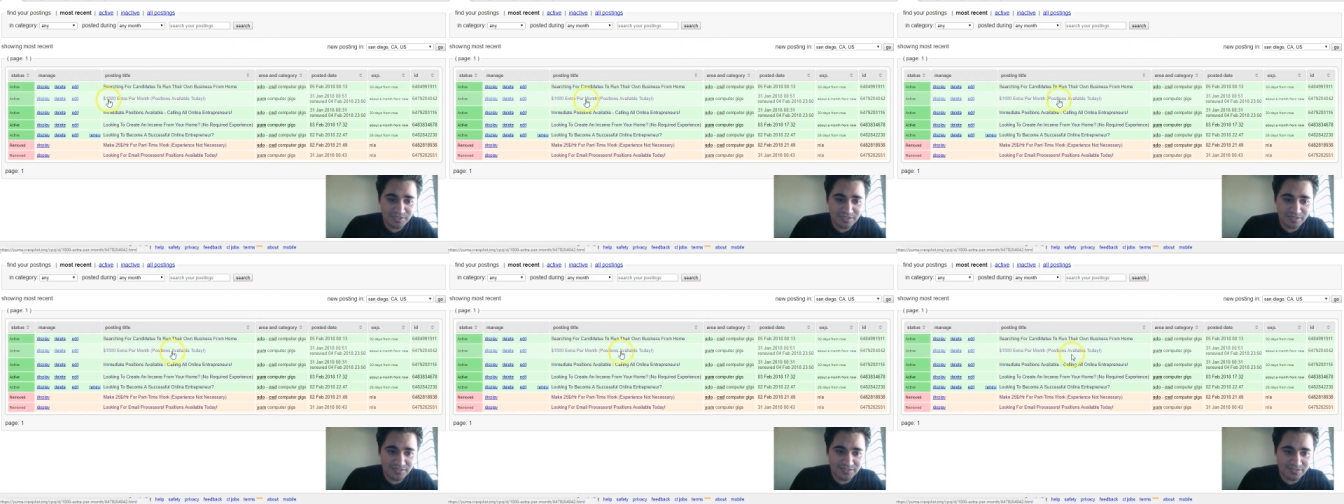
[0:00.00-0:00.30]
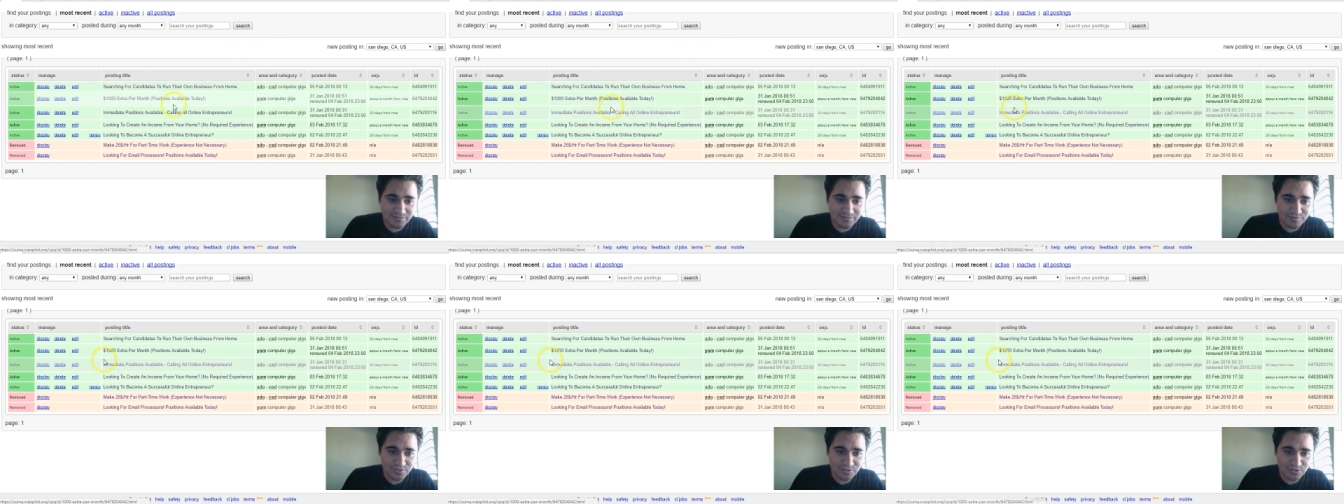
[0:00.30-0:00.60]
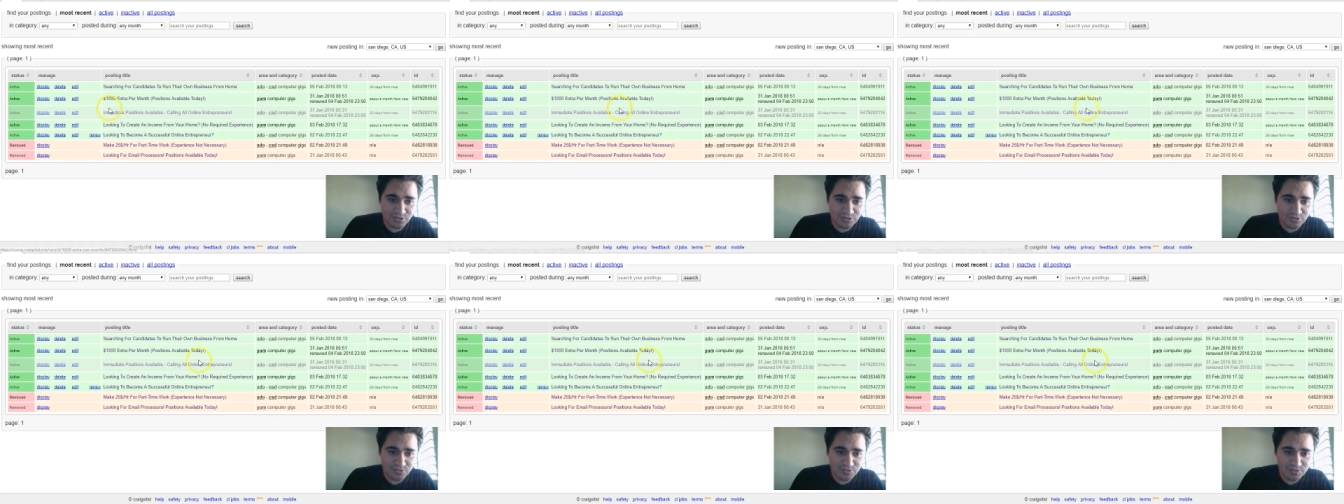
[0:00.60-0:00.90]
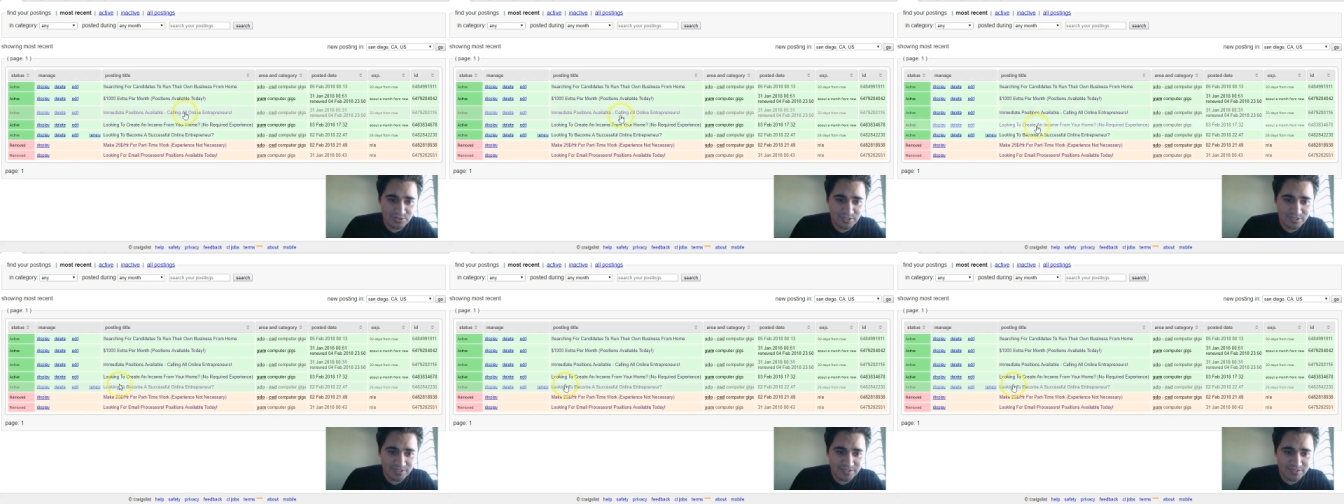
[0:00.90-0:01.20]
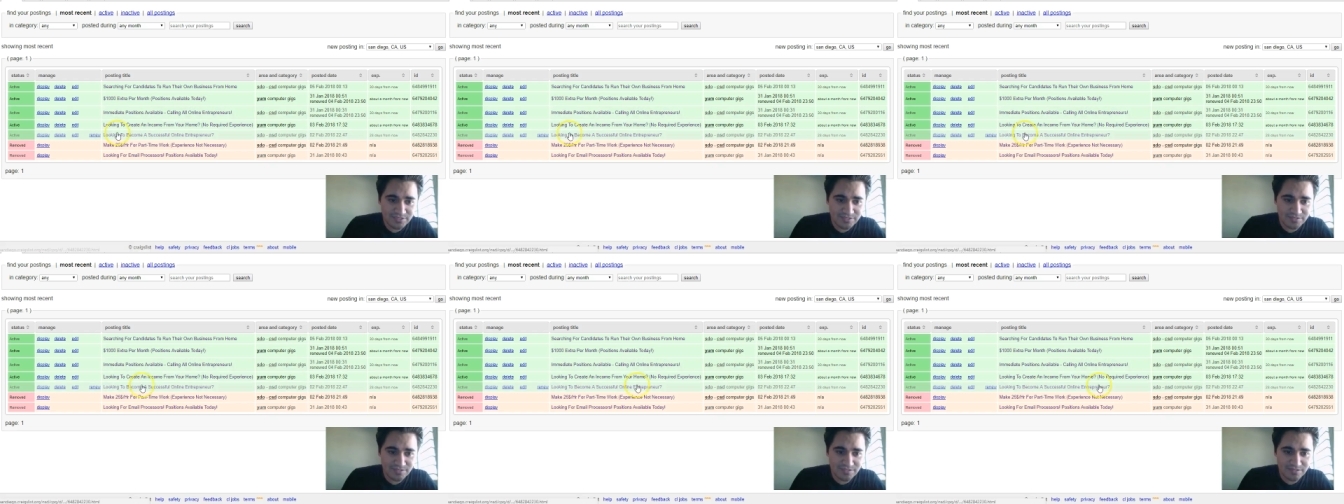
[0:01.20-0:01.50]
because if you use
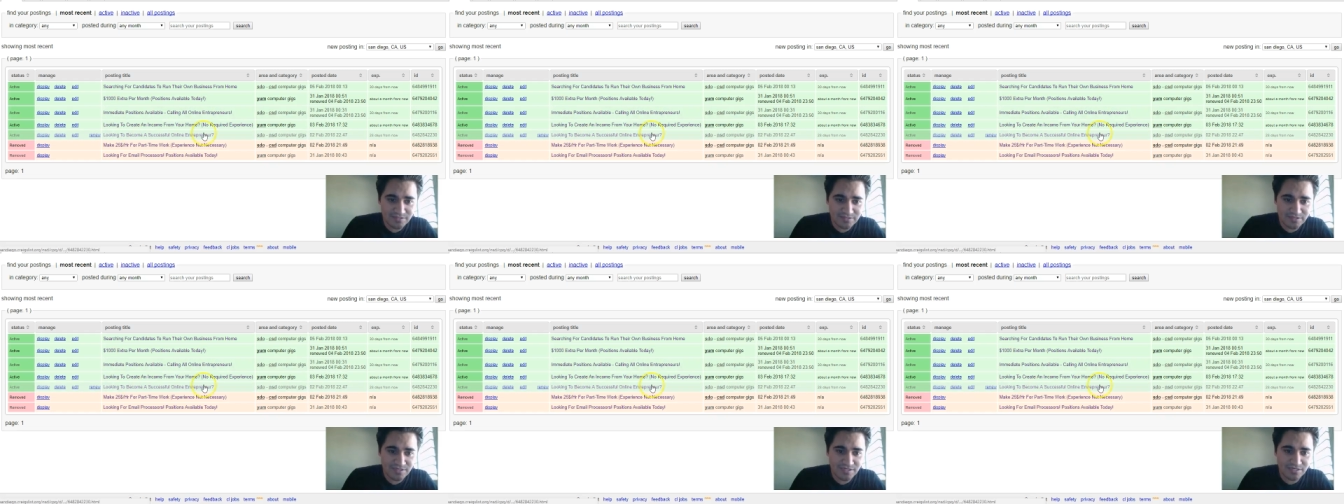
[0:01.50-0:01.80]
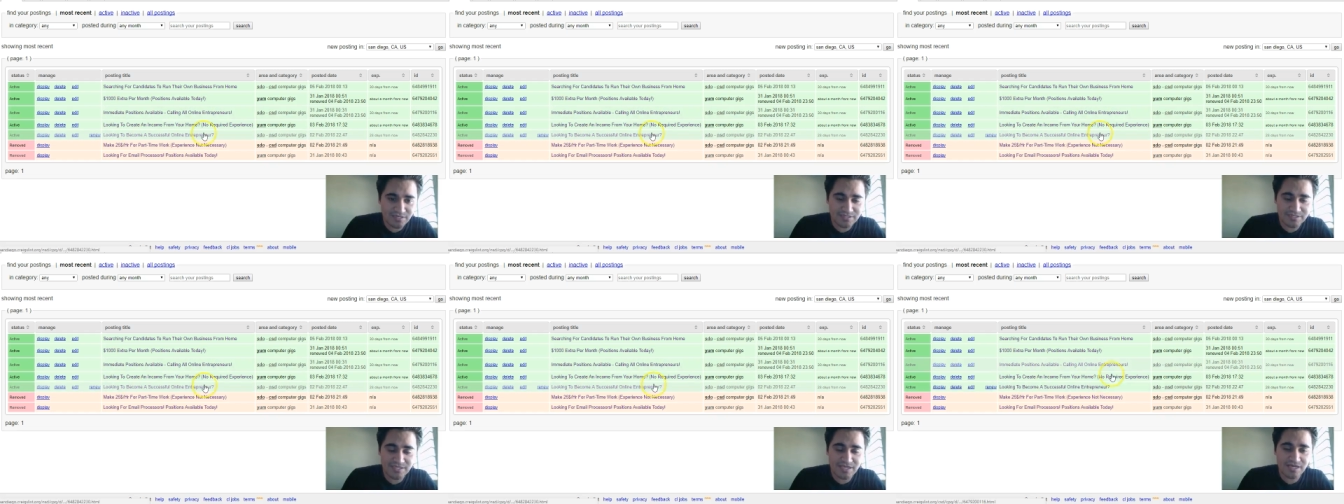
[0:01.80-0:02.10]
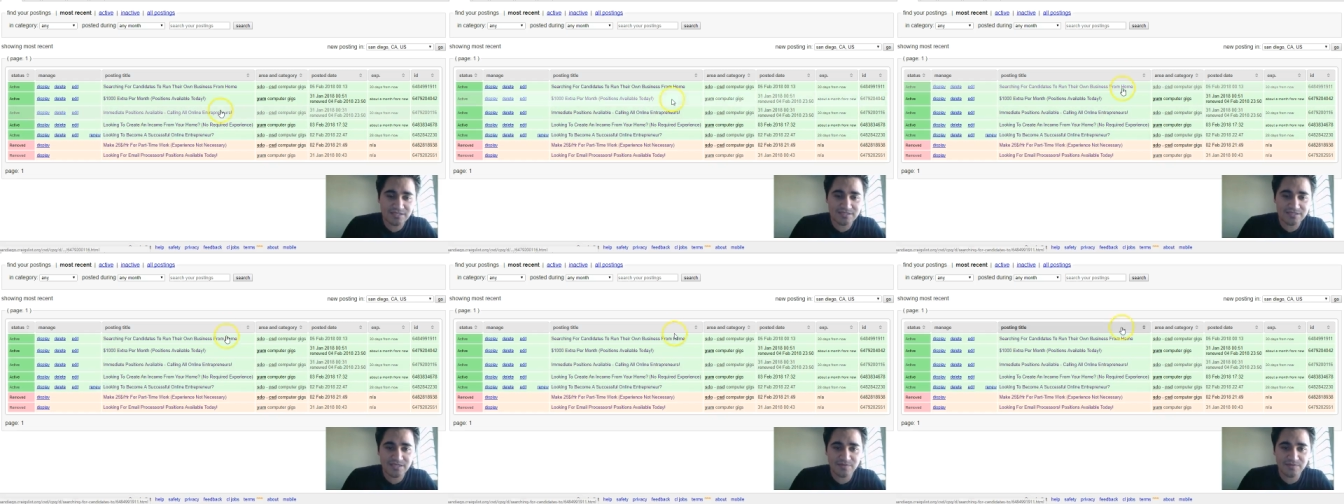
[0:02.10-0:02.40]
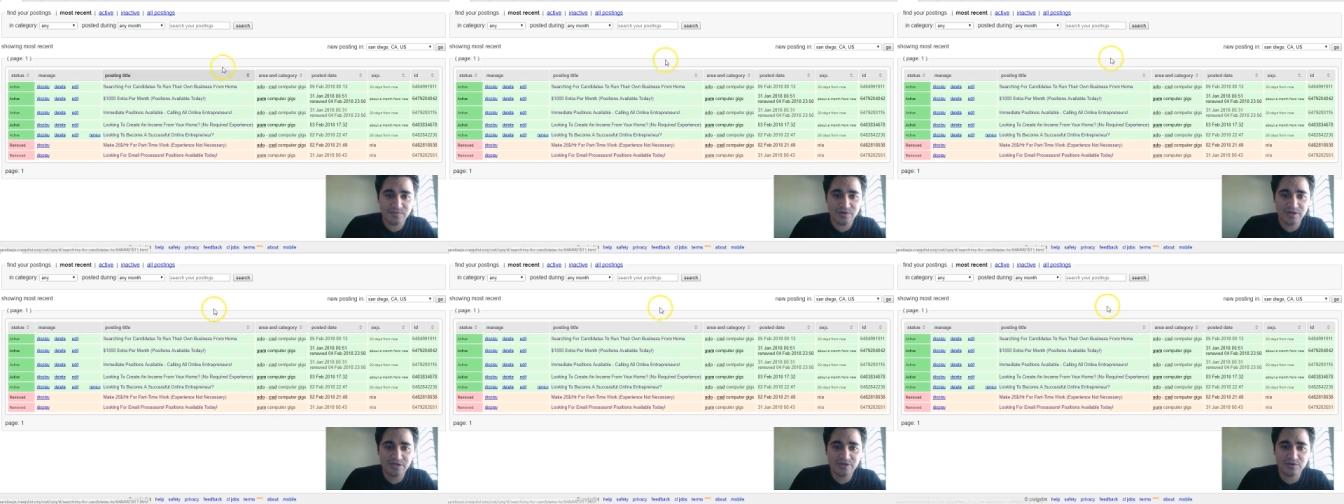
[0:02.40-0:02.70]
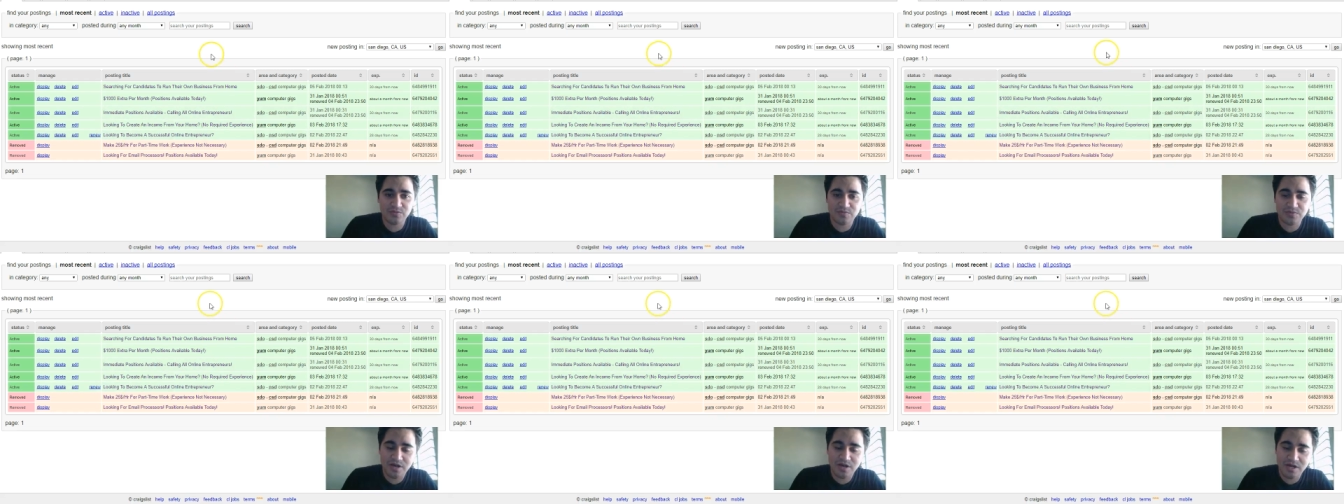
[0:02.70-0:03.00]
these the exact same
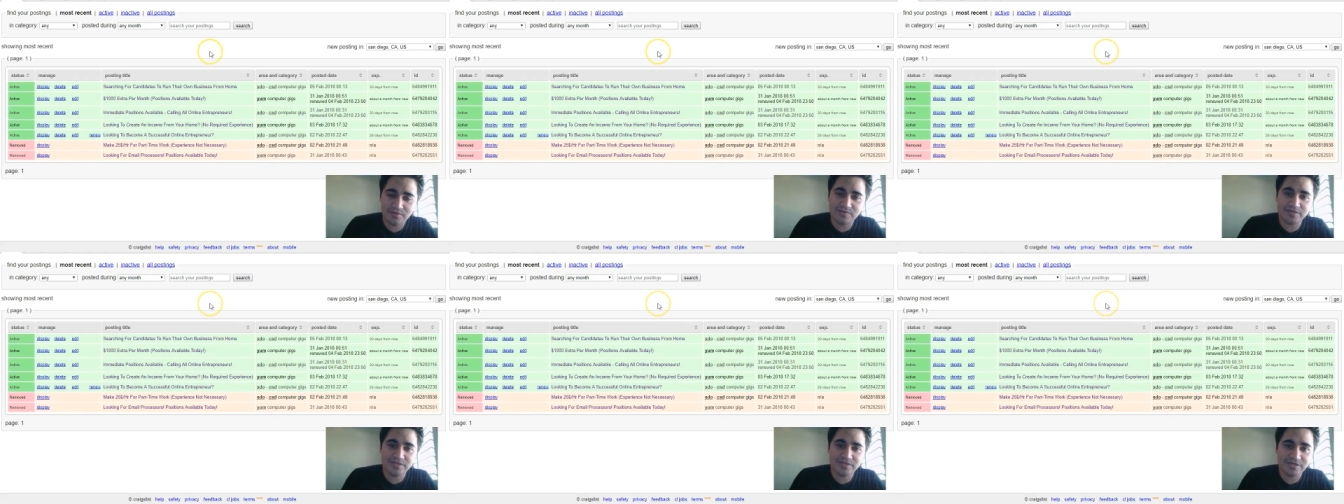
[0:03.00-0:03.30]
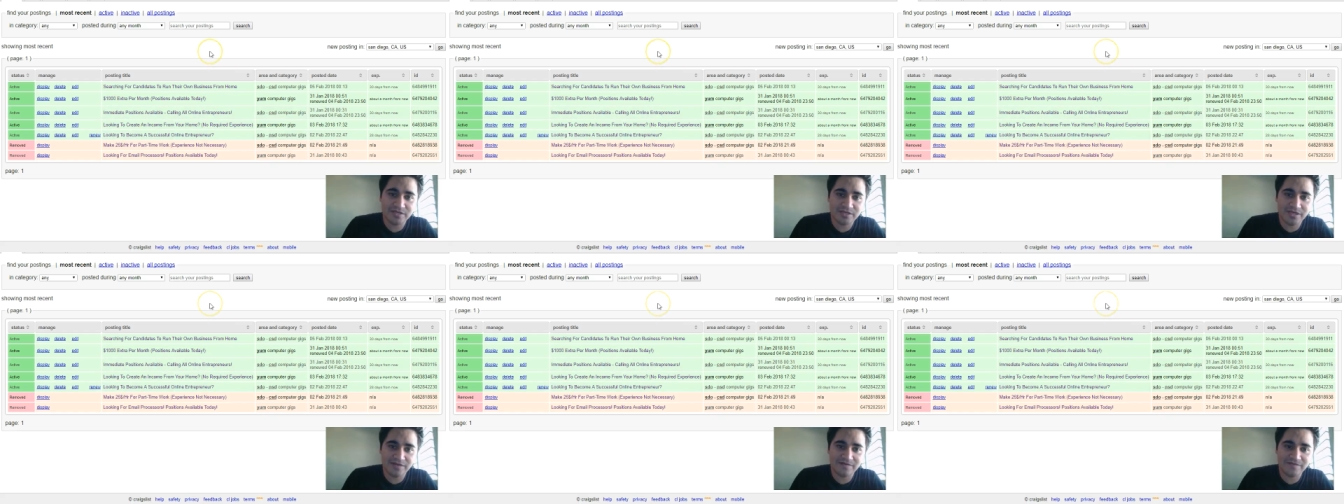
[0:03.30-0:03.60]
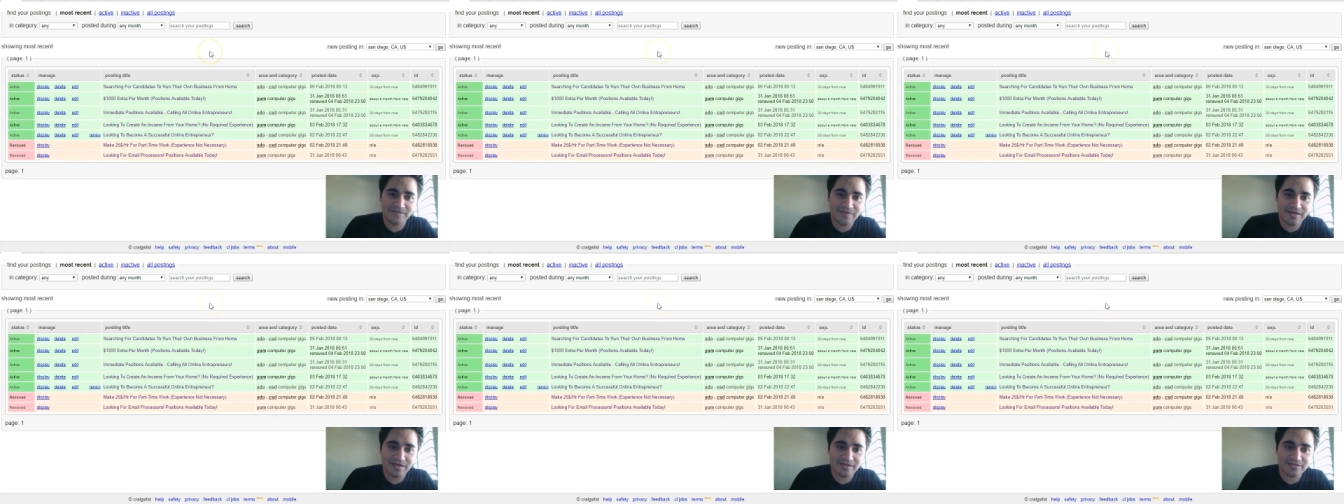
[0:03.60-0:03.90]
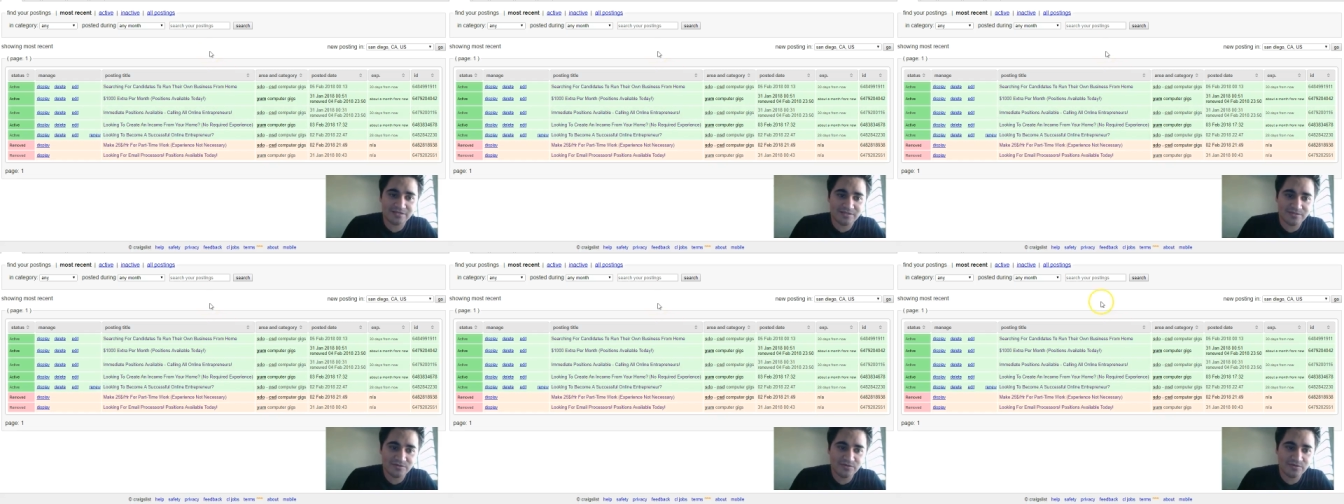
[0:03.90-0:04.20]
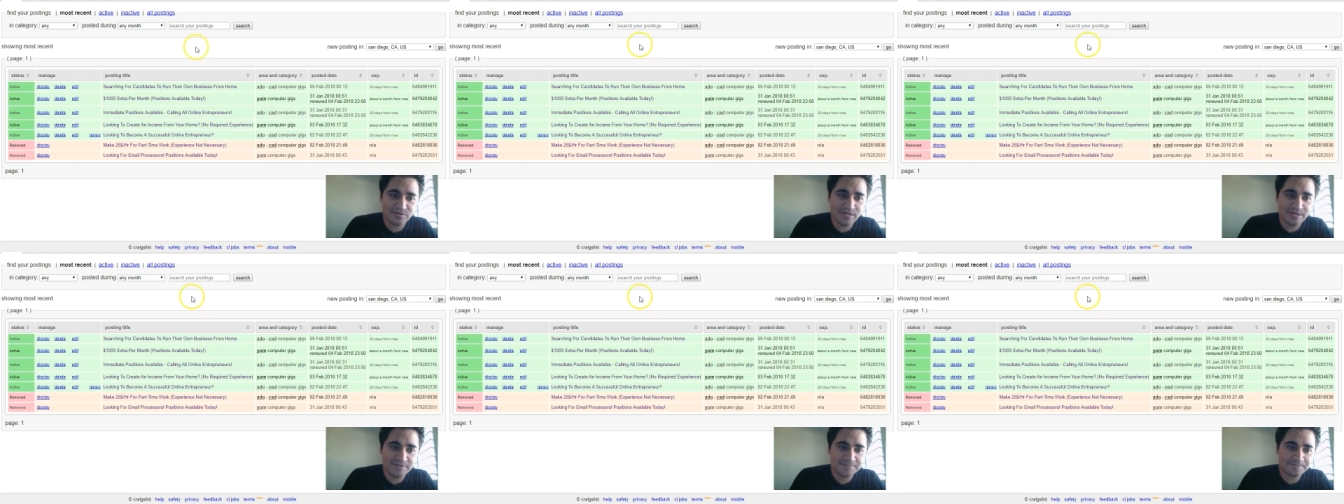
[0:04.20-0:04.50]
way, you're probably going to get flagged
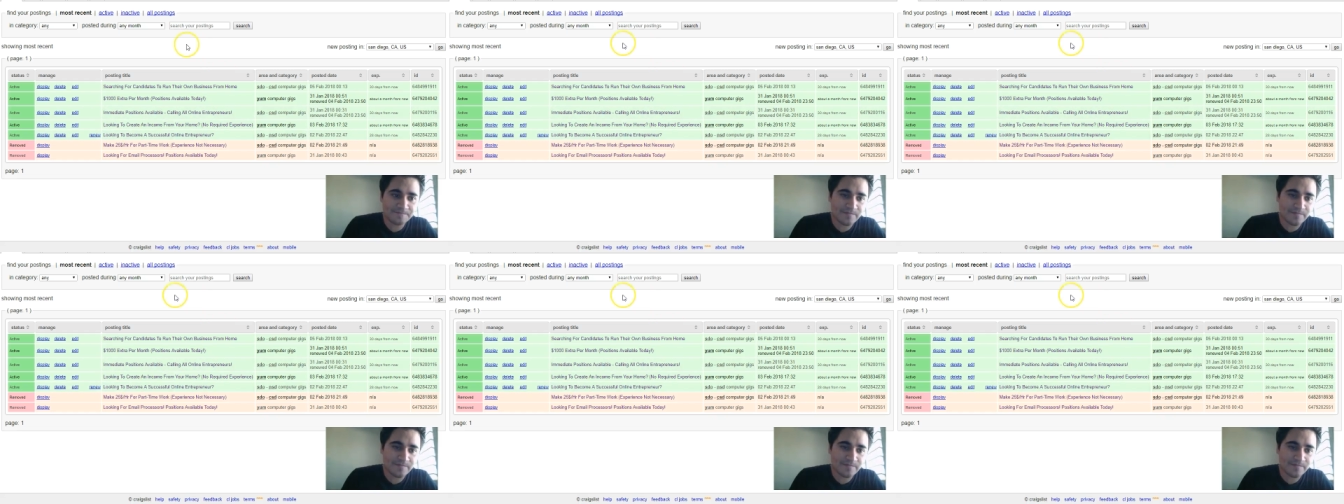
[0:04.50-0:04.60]
too.